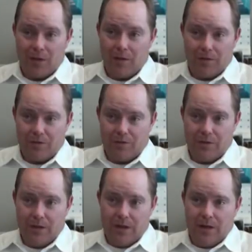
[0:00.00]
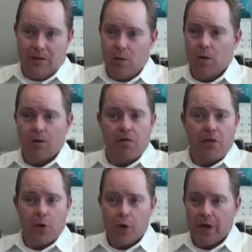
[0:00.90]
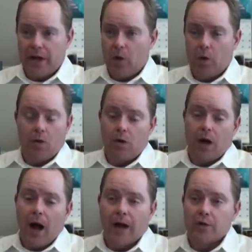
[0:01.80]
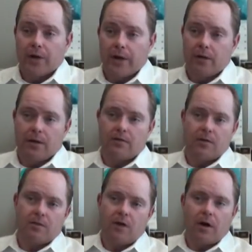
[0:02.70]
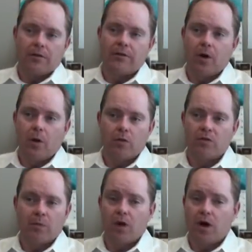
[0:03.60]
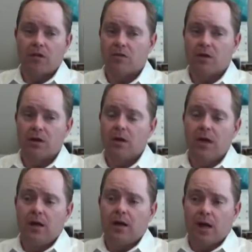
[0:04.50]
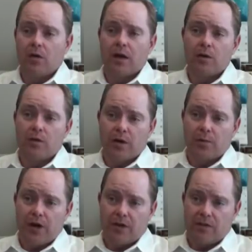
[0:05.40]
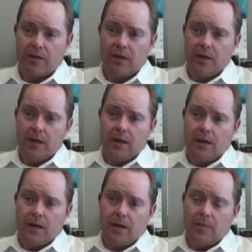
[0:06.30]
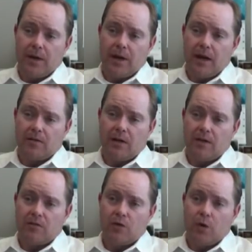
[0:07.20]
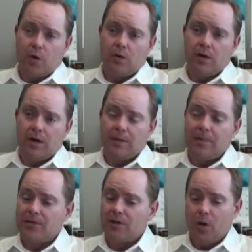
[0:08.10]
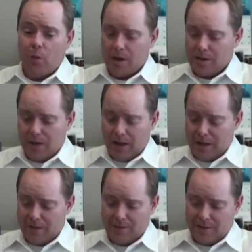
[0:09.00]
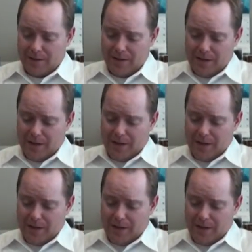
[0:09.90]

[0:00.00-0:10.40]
dollars or 30 or, or 100. It's, it's hard to know. Some cars are incredibly pricey, um, as, as you know. Um, I've got one client, uh,